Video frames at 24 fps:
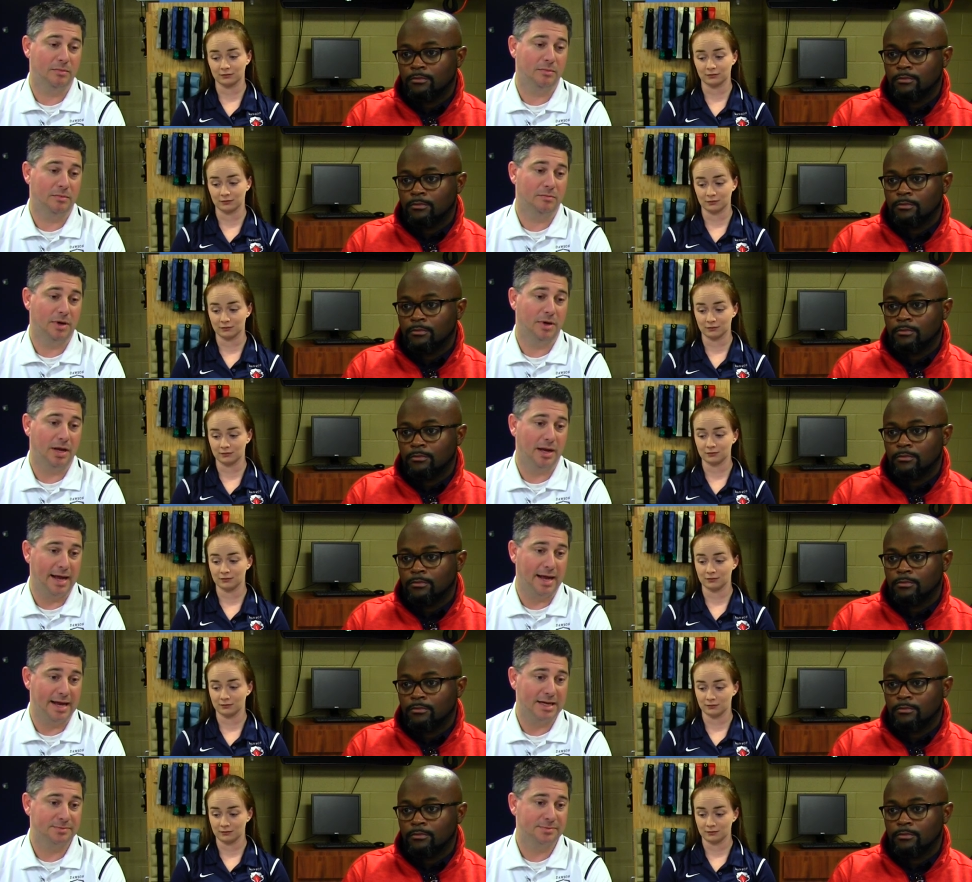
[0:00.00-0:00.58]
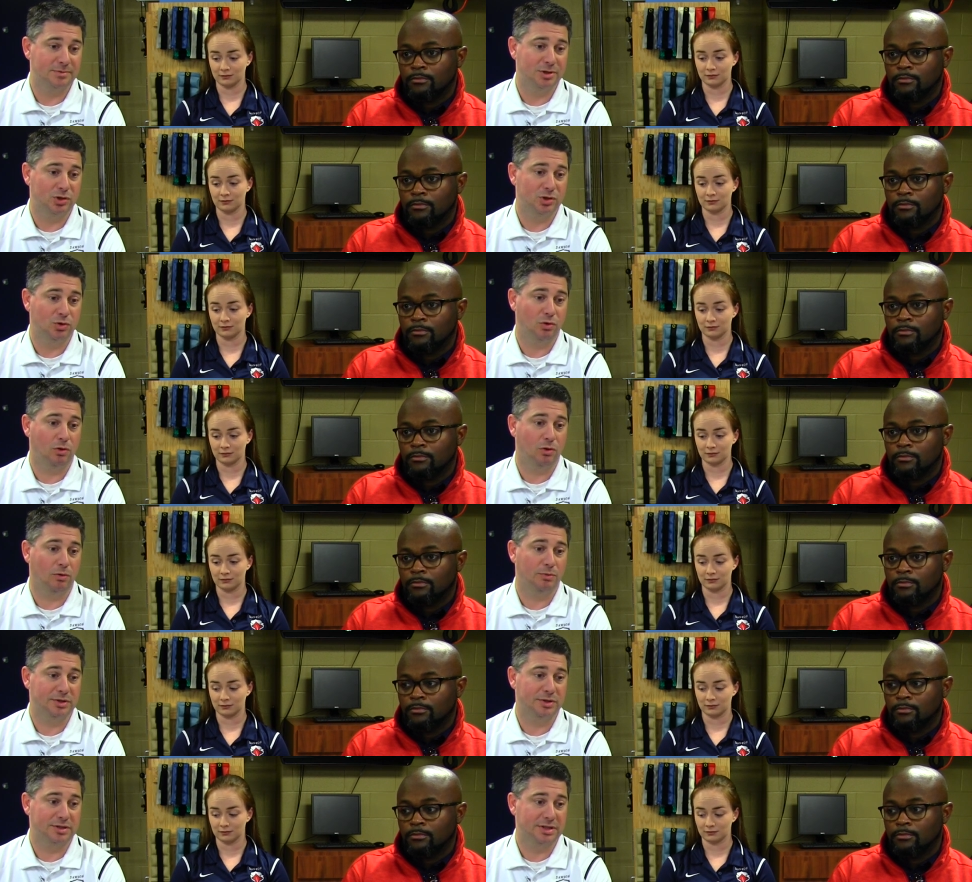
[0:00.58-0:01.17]
Speaker 1: My last
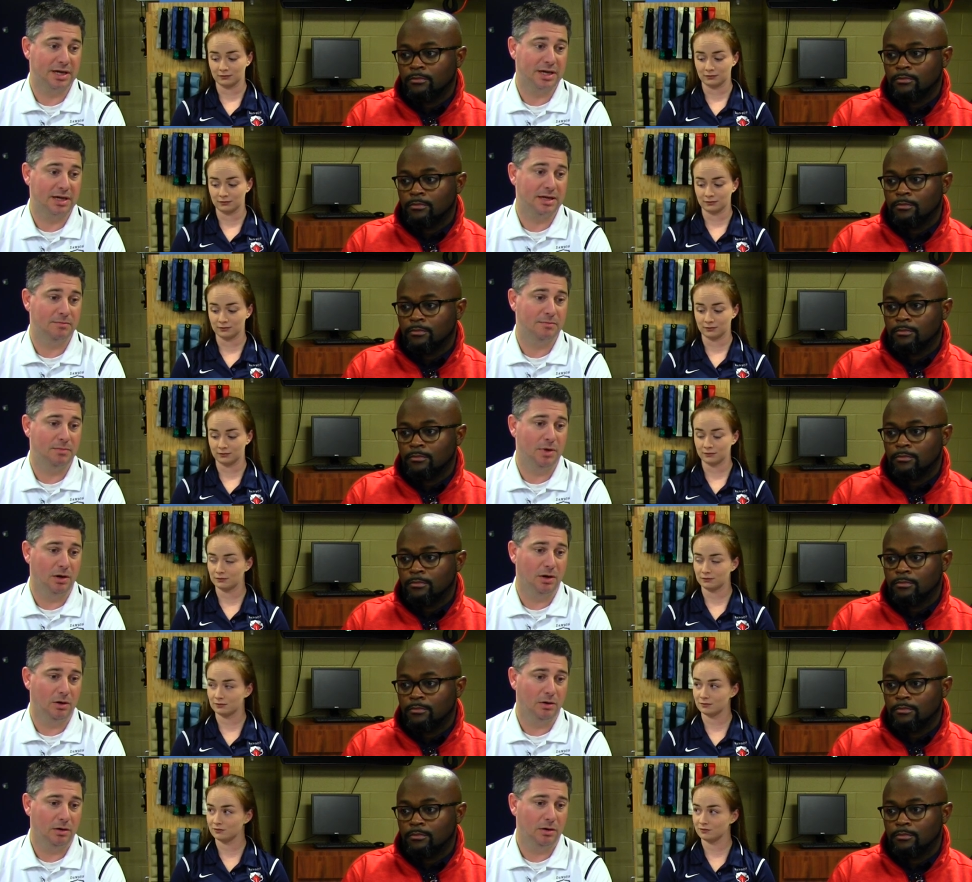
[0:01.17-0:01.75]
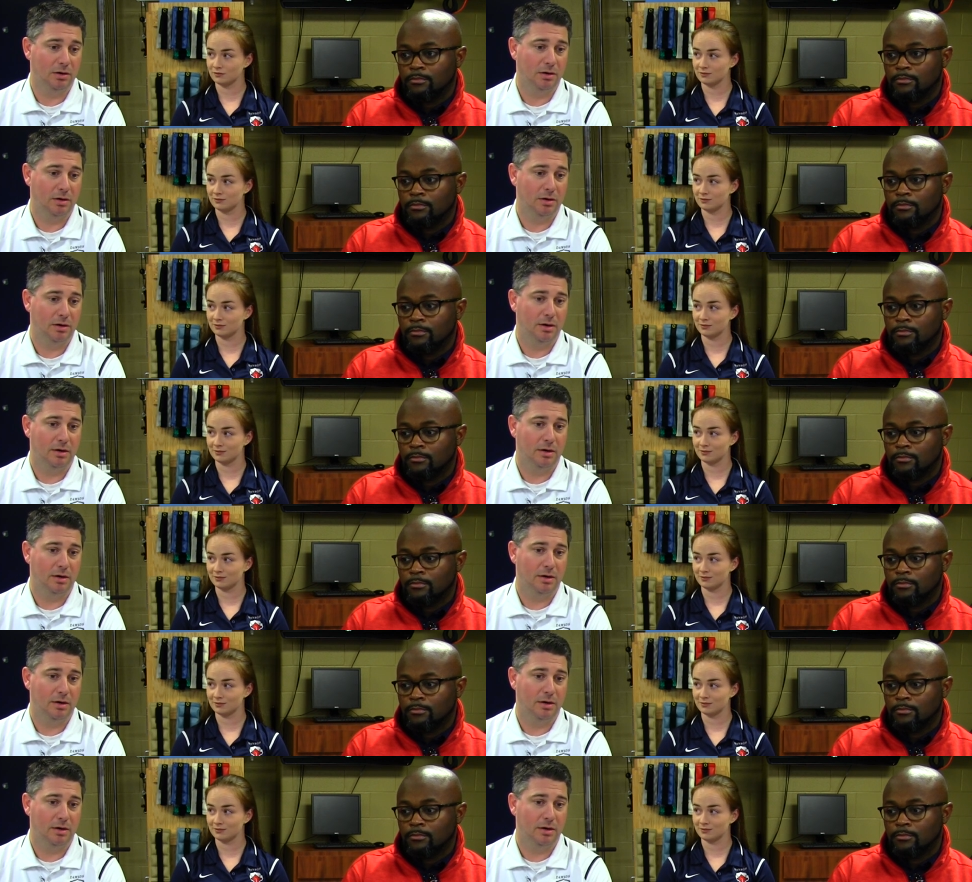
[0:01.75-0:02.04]
mentor was Sandy Miller.